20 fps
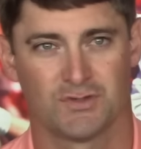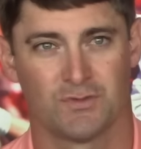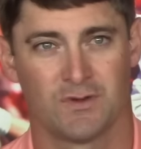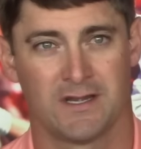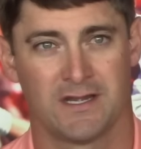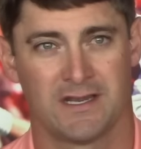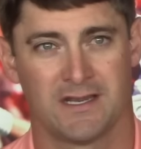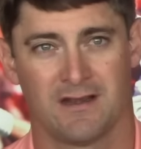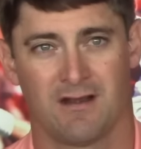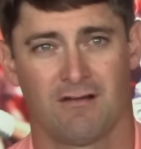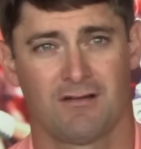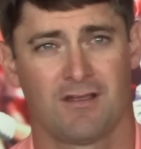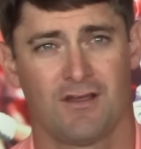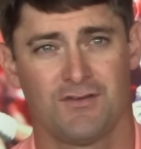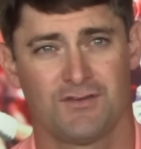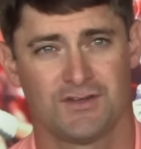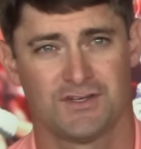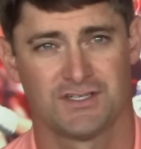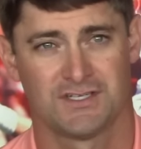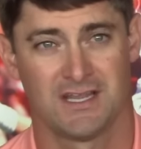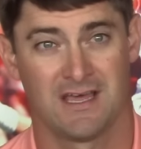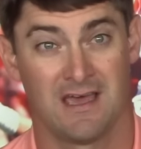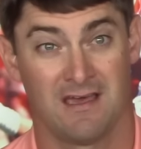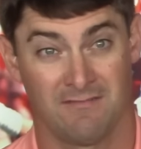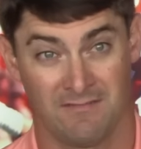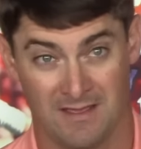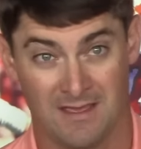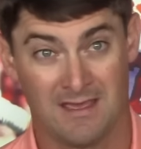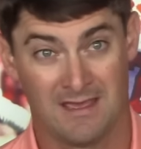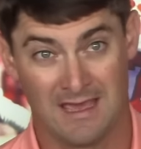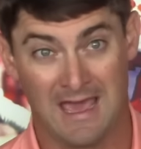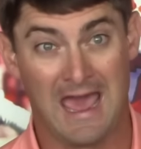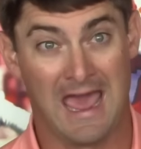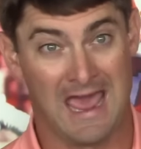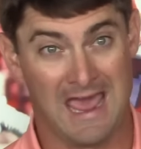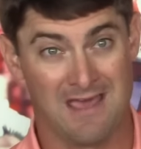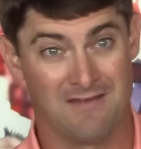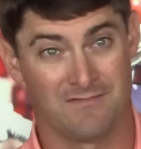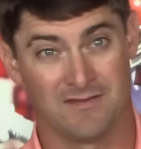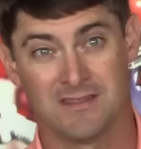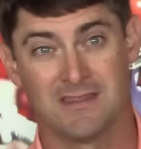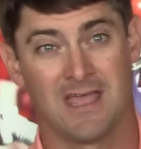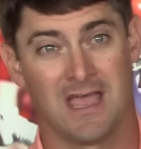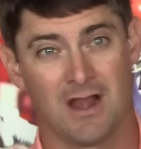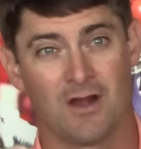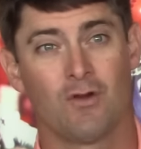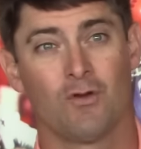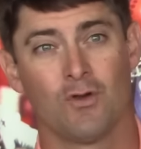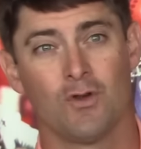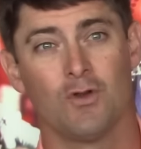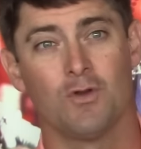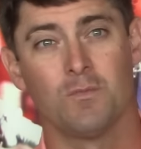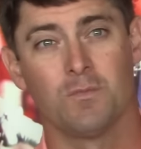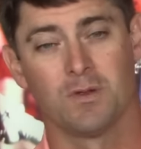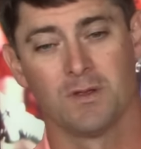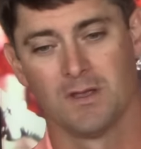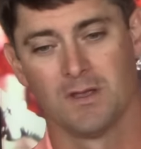Swinney and our coaching staff have in that group